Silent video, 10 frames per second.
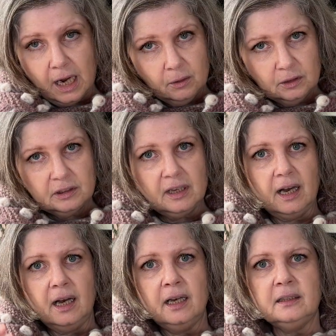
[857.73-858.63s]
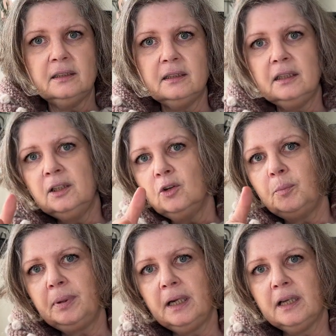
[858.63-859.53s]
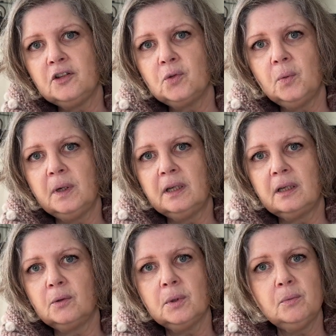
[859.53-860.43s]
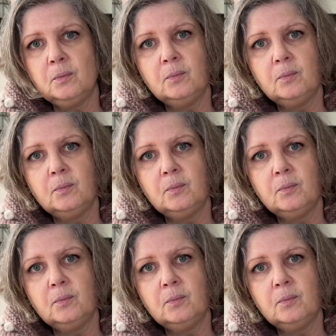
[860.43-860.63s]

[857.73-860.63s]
outside in a place where we